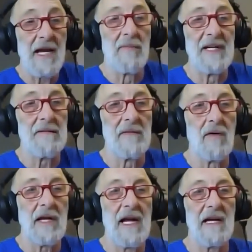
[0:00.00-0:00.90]
help it,
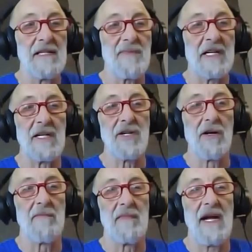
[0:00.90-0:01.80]
okay? And it's because
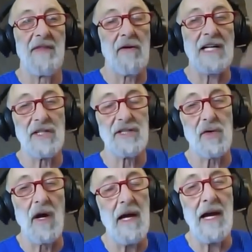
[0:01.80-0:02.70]
and they're actually
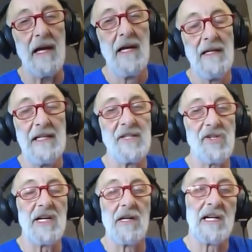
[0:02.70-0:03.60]
trying.
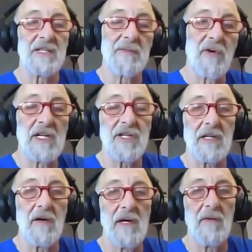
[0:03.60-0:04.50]
Intel has a
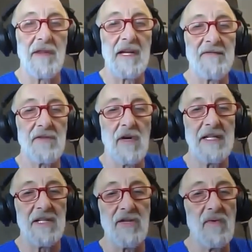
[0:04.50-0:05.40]
project going where they've tried
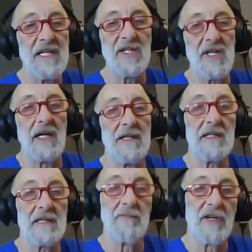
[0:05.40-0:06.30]
to redesign
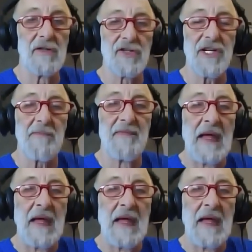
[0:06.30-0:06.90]
the computer chip.